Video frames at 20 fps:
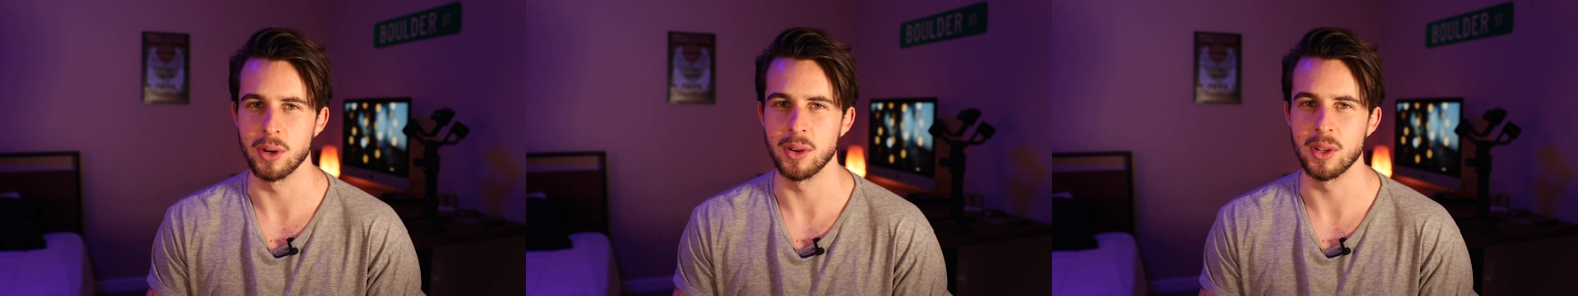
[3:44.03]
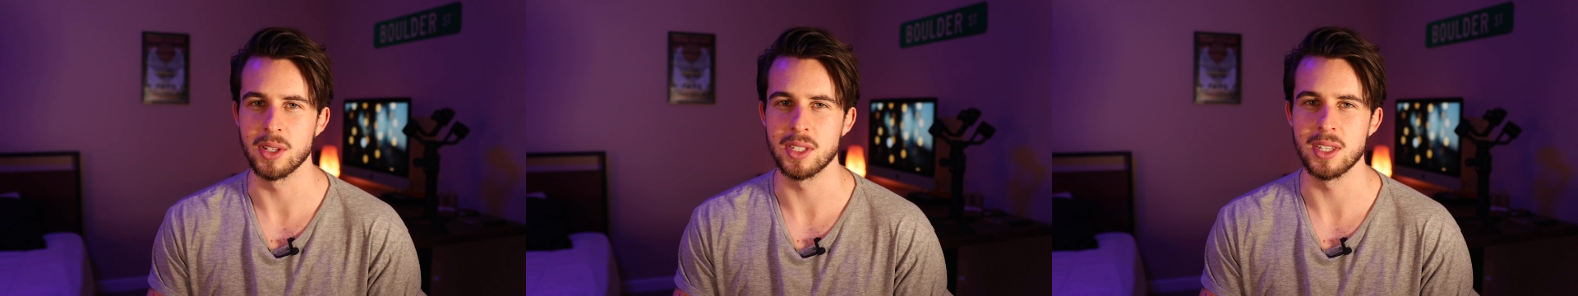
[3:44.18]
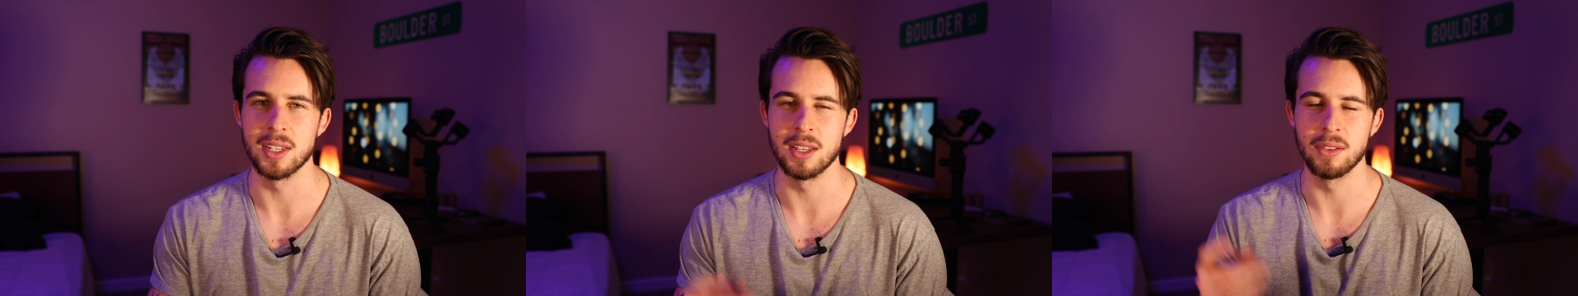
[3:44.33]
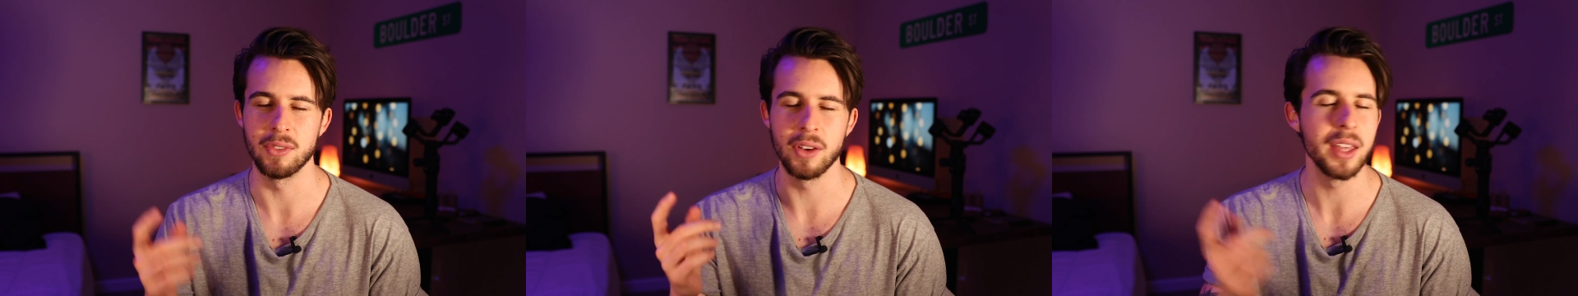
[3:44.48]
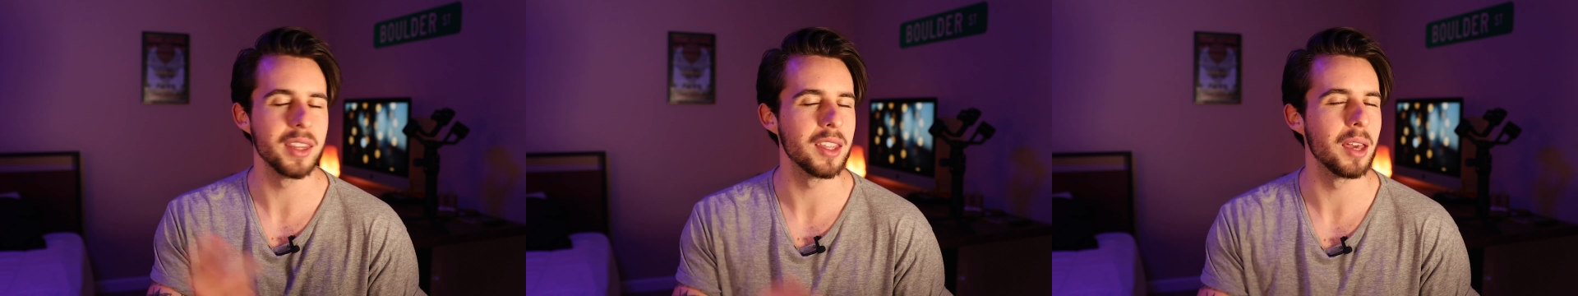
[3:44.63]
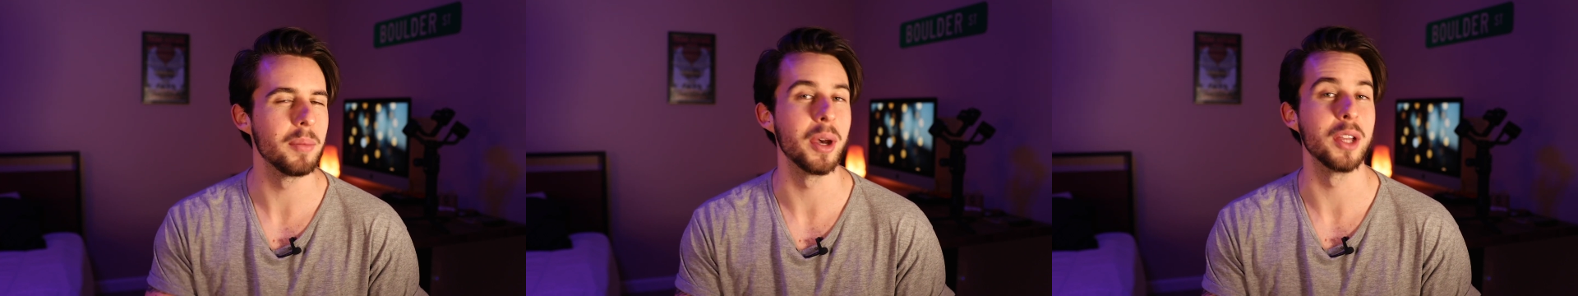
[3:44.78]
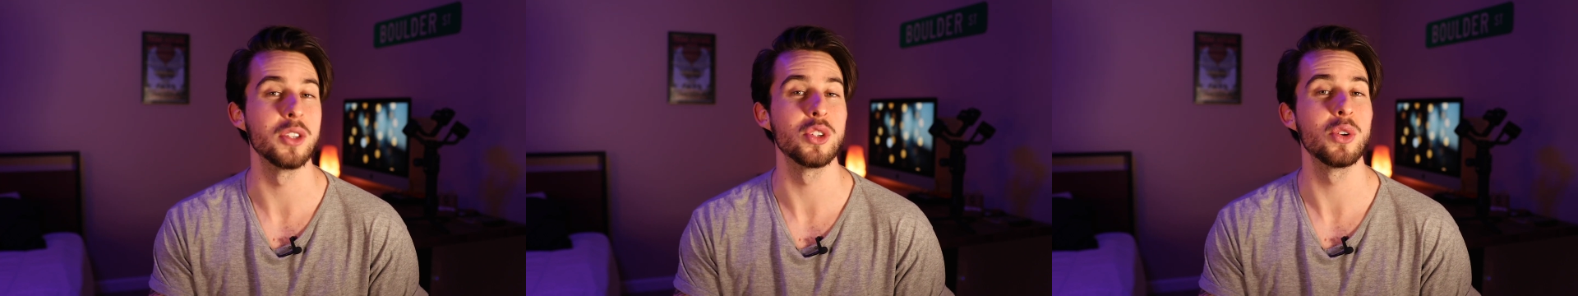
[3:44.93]
going to divide
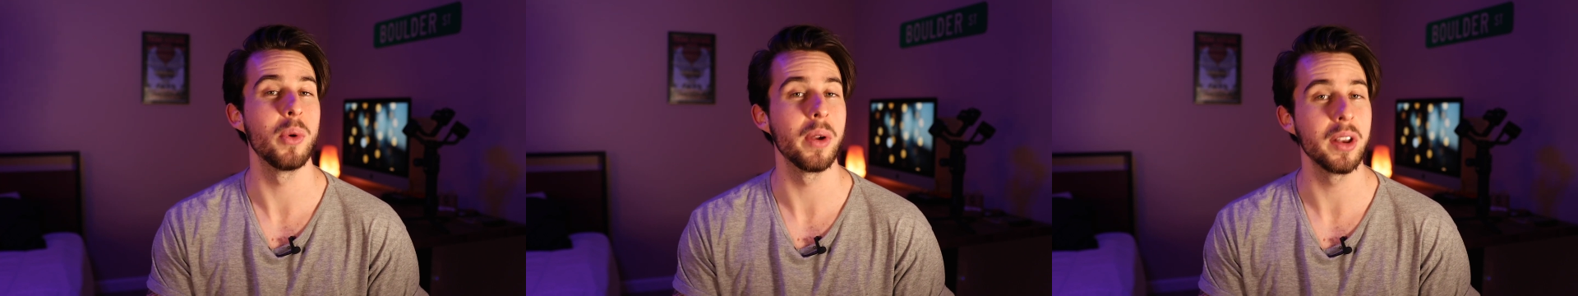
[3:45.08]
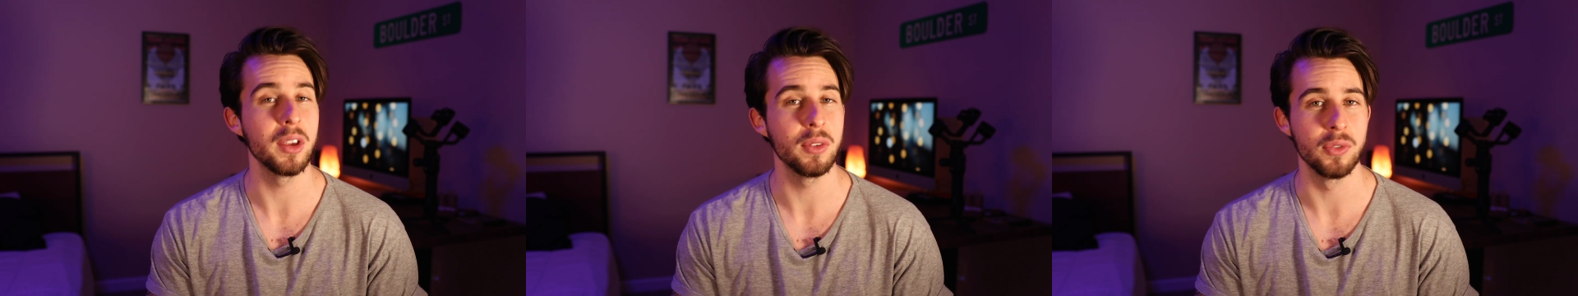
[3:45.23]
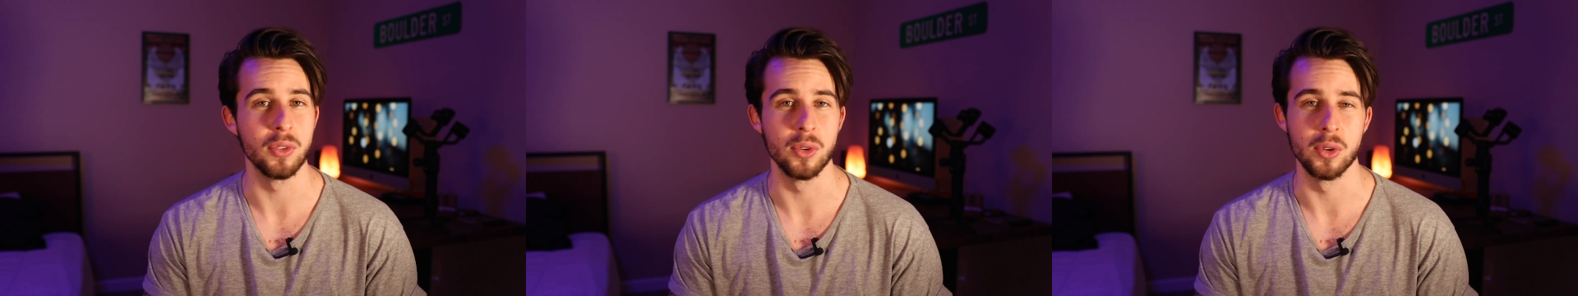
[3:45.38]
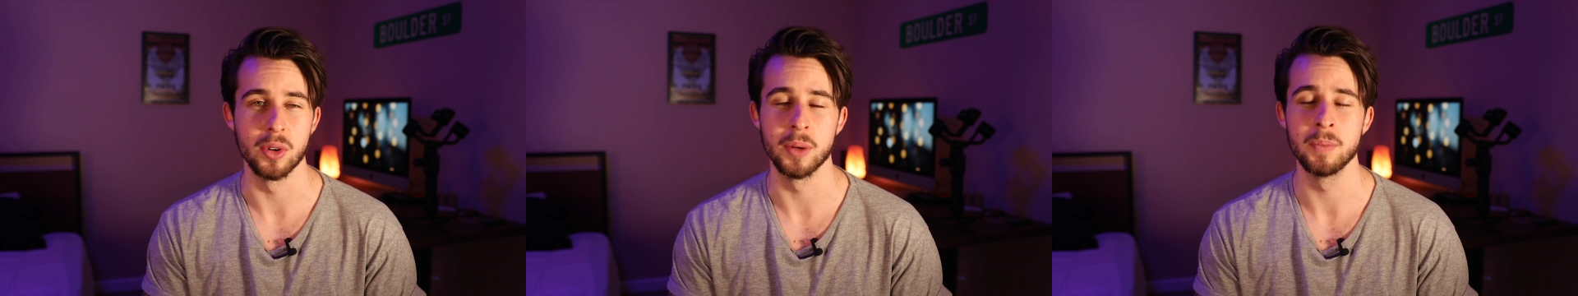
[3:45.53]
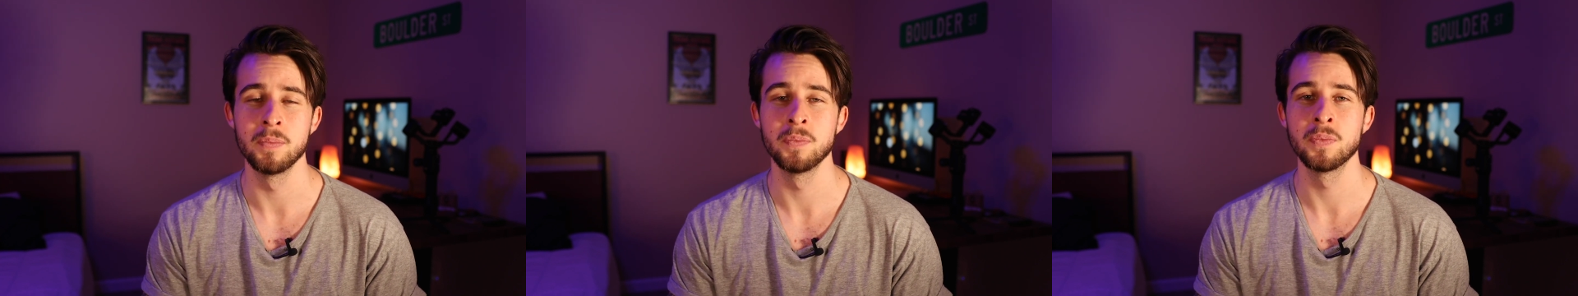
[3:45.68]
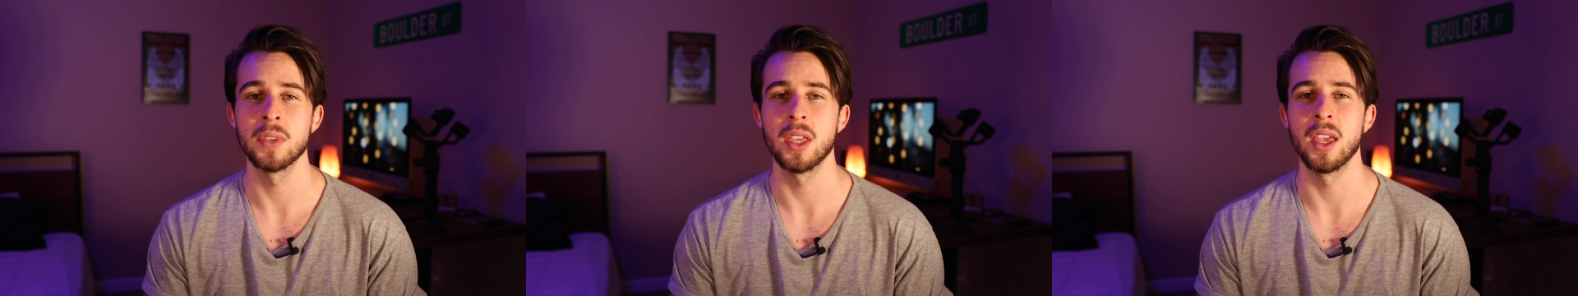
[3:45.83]
that by 24,